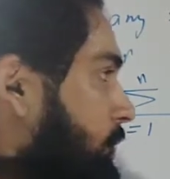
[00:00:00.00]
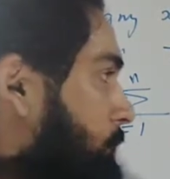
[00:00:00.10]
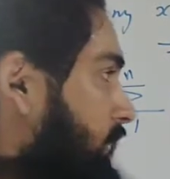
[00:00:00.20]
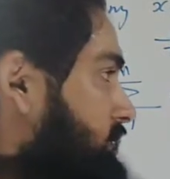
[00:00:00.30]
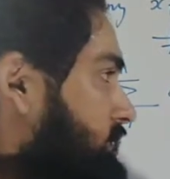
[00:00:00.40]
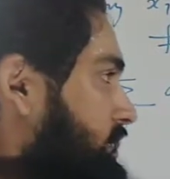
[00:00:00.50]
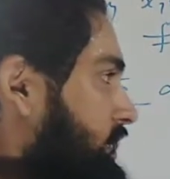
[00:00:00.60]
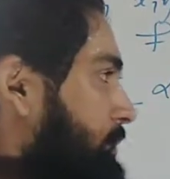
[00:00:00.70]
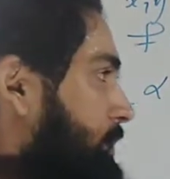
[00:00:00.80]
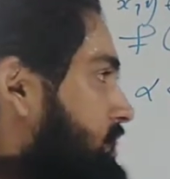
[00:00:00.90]
plus
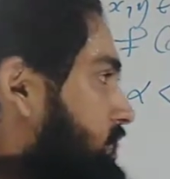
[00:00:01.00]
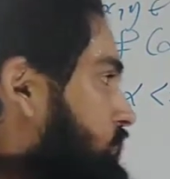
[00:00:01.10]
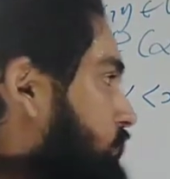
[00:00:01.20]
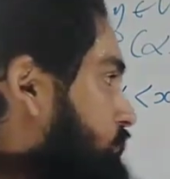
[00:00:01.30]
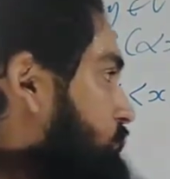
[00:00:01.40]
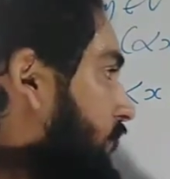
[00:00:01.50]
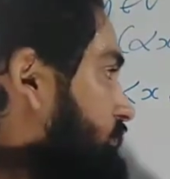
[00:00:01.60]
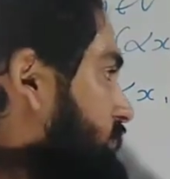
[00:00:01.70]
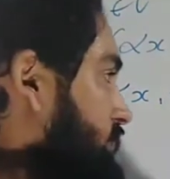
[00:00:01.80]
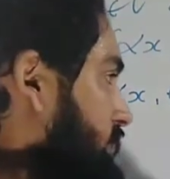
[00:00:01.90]
inner product of y
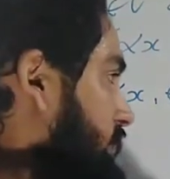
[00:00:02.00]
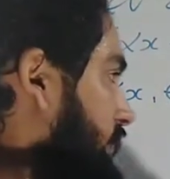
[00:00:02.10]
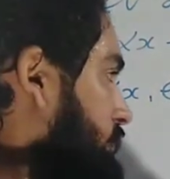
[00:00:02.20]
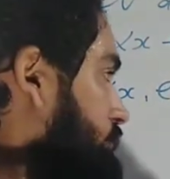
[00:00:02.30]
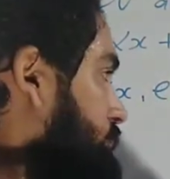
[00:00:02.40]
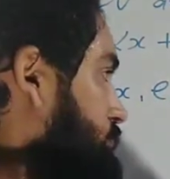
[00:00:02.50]
with ei